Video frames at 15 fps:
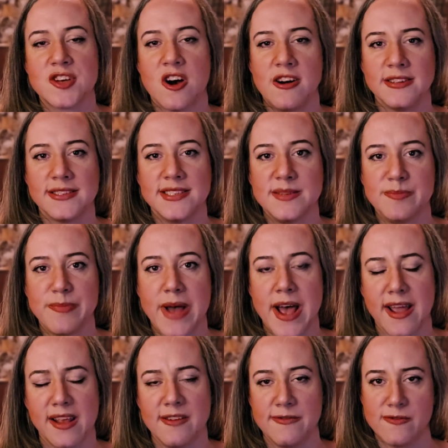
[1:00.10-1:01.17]
constant
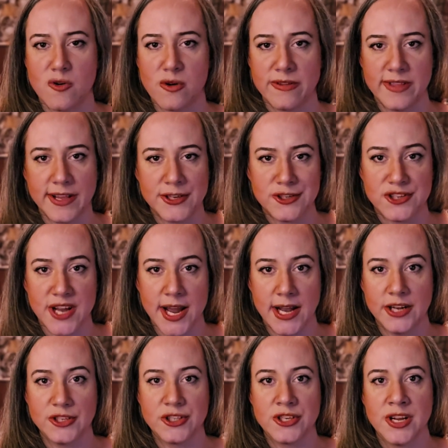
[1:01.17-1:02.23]
back and forth
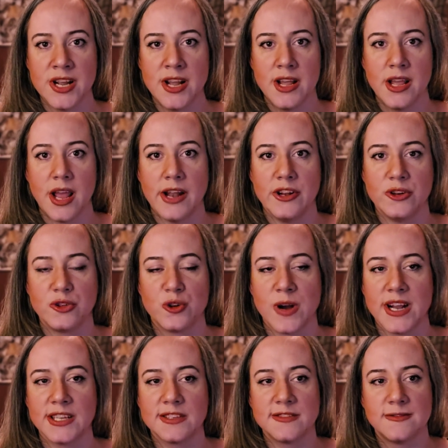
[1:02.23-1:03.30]
exchange. And you're
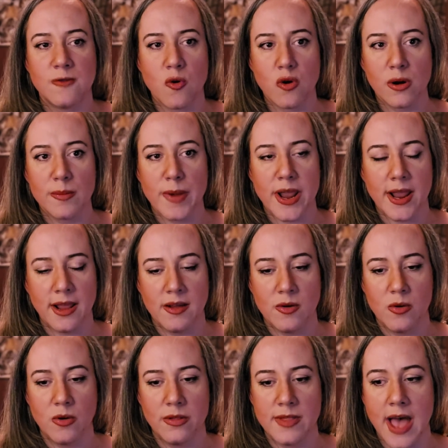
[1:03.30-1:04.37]

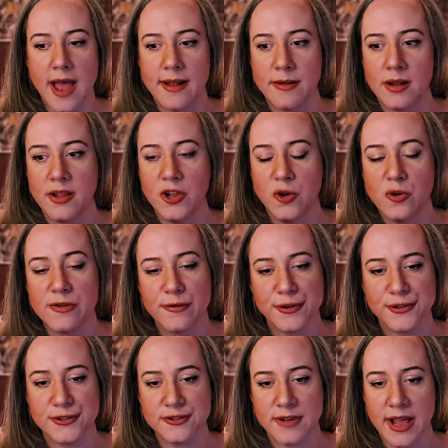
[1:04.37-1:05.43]
transforming that
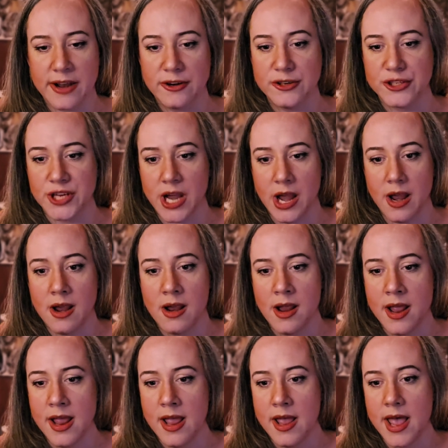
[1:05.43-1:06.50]
universal energy
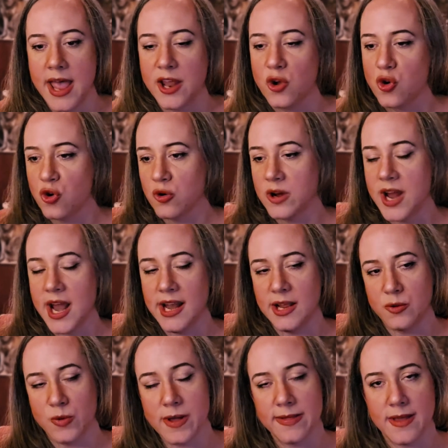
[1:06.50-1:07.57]
and
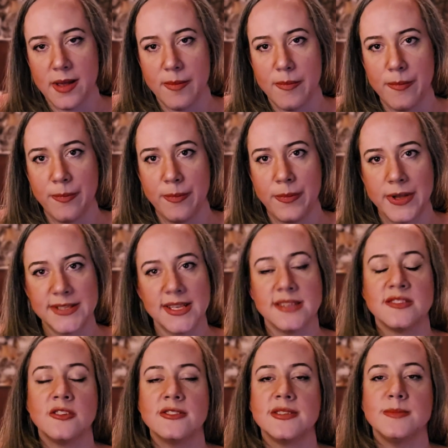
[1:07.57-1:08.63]
creating with it, because
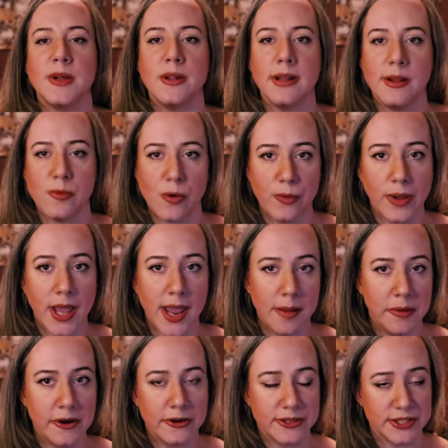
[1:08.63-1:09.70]
that's ultimately what we
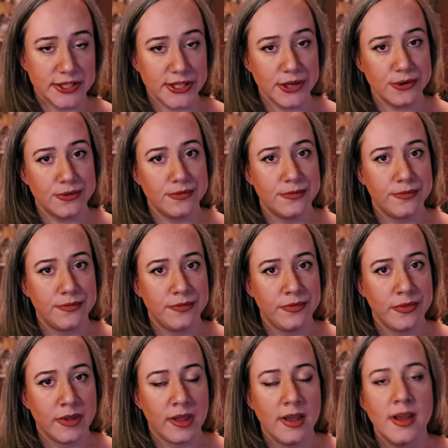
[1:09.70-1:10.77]
came here to do.
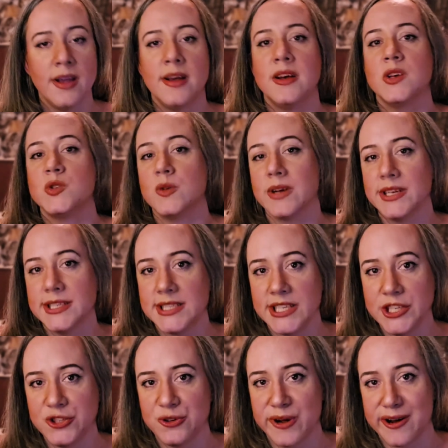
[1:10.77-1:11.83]
So I'm going to
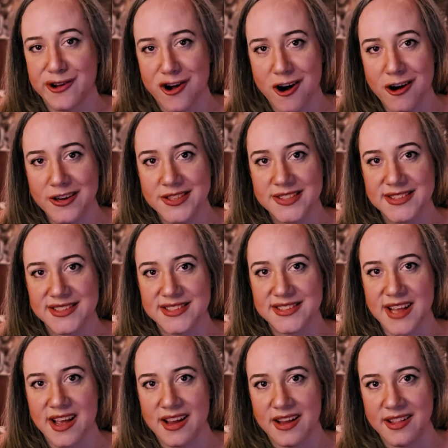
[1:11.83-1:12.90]
teach you how to harness
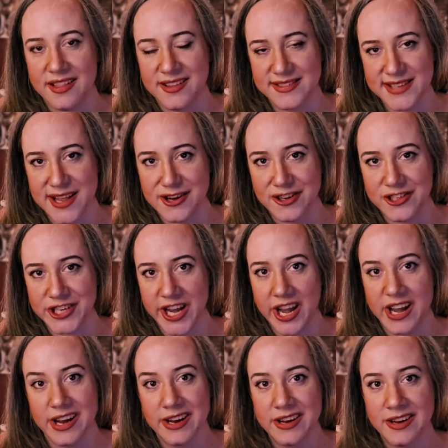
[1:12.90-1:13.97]
this
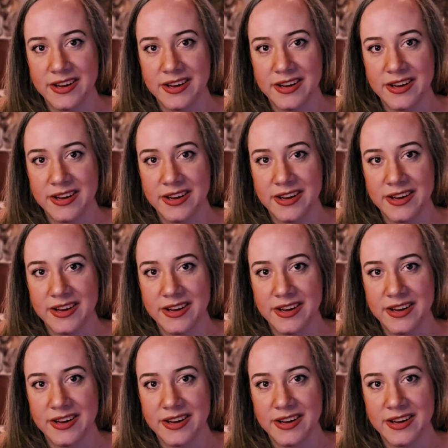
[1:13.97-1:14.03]
energy